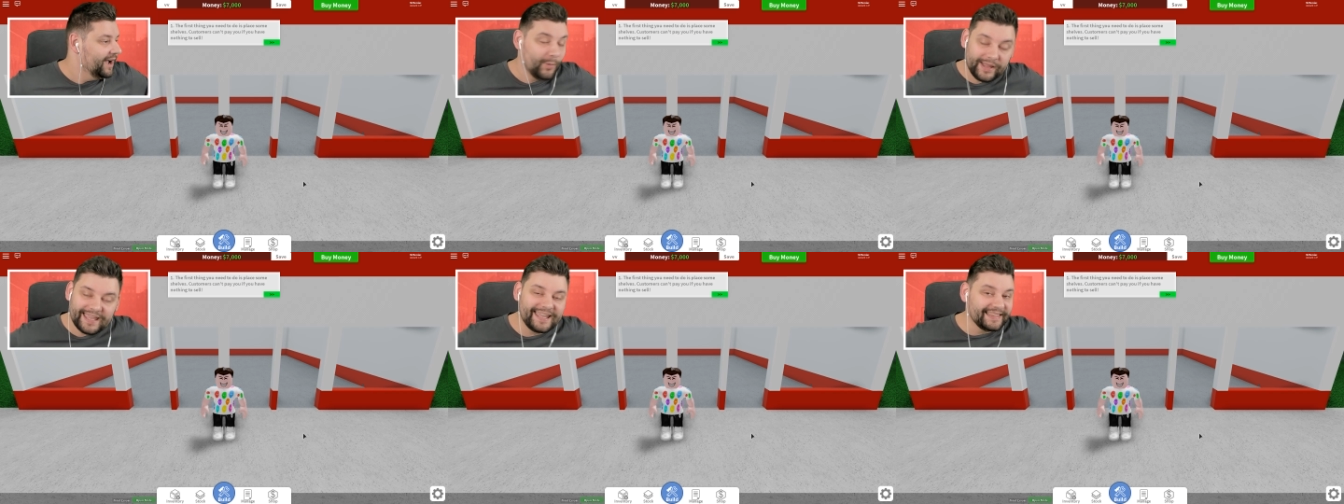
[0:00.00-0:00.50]

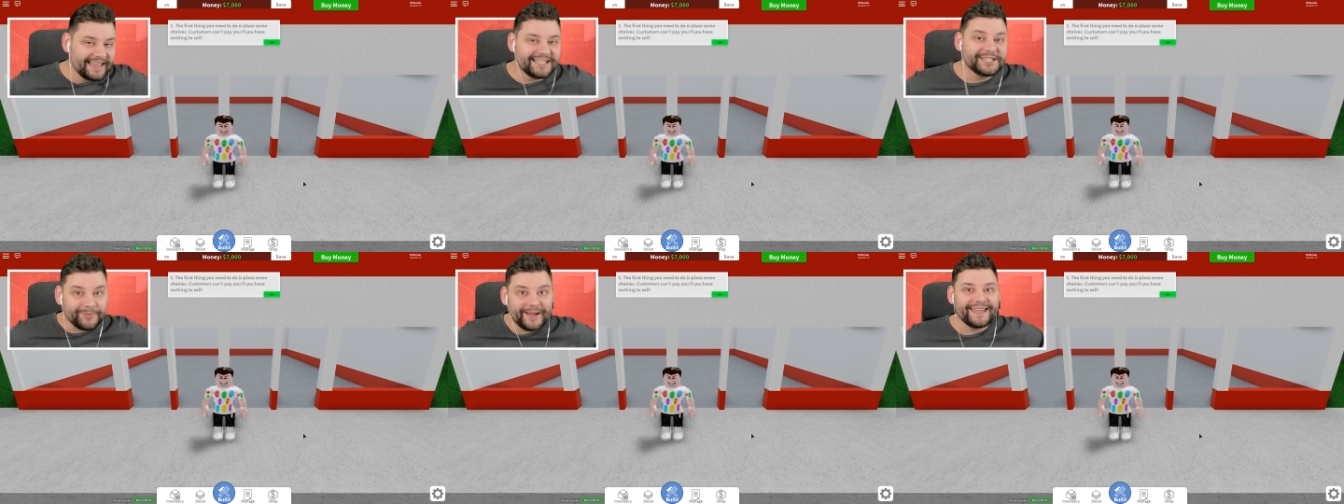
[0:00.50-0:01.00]
We can get that
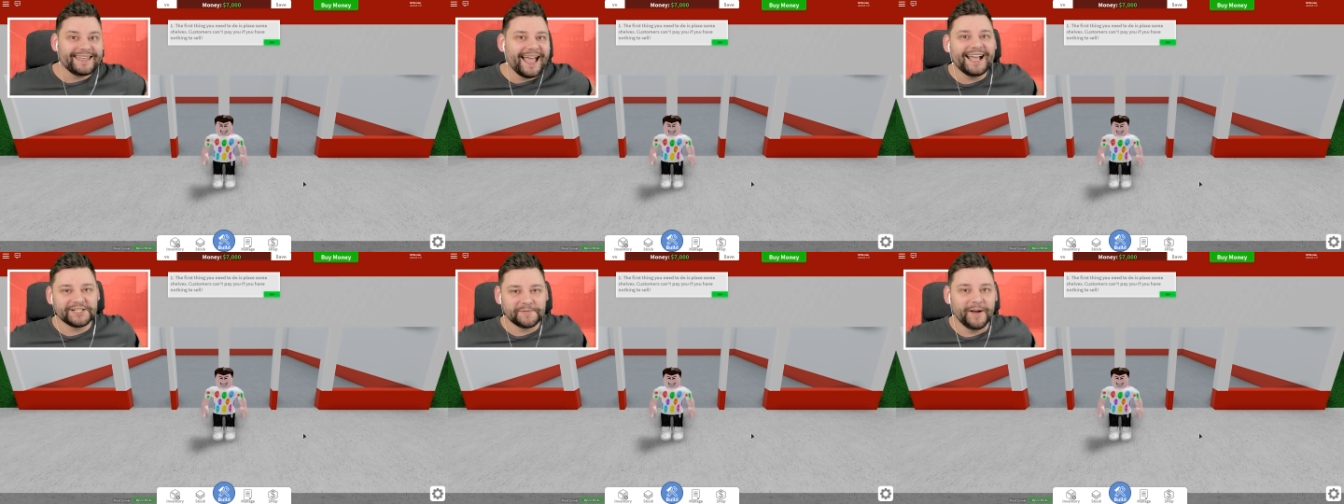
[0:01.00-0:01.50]
sweet
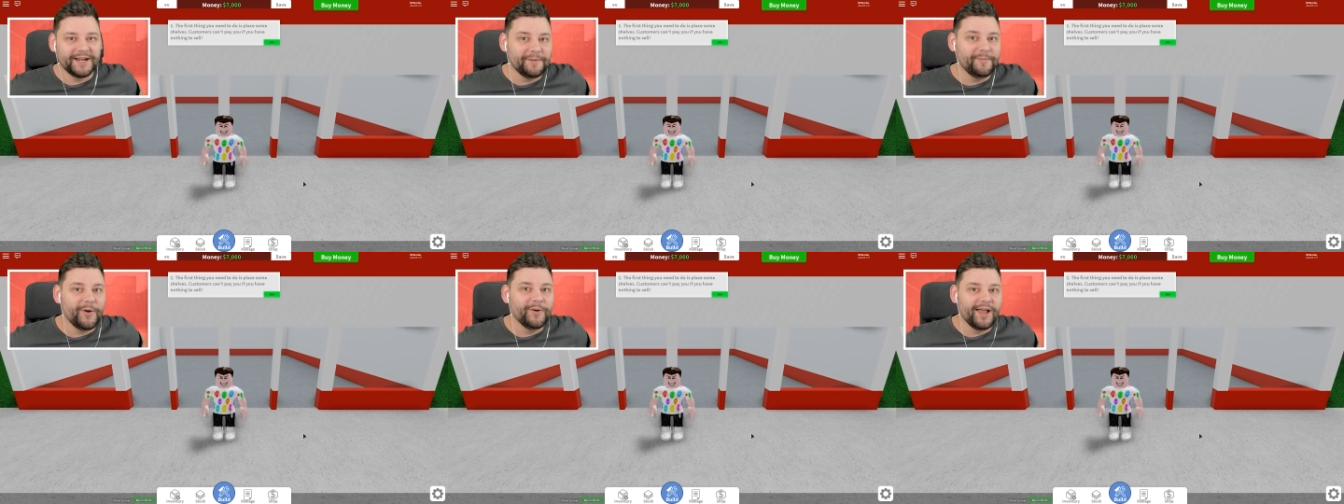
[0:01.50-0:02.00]
cash money
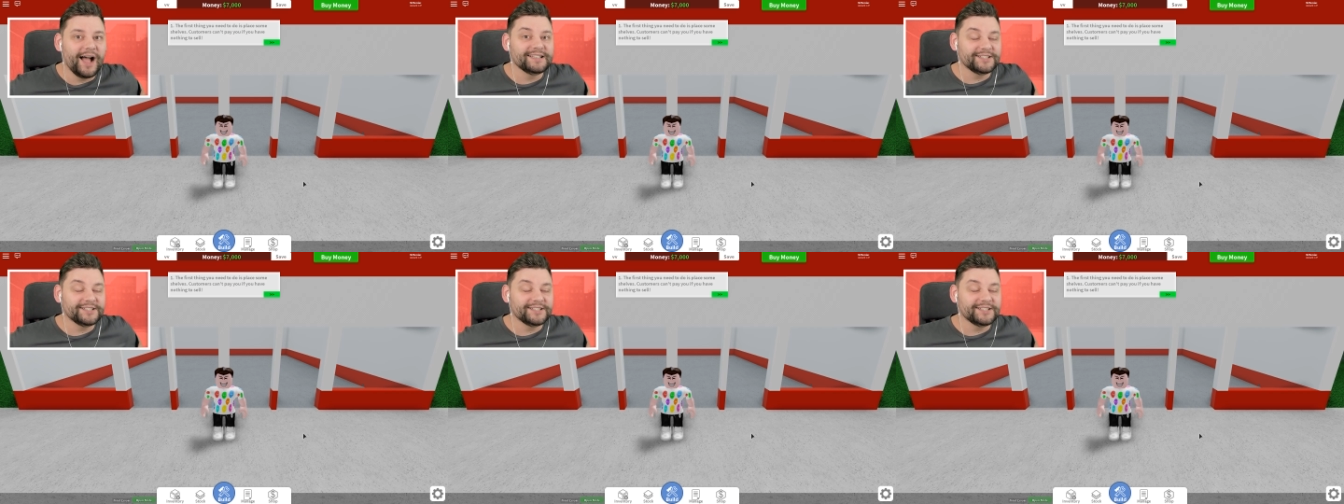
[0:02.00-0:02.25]
moolah.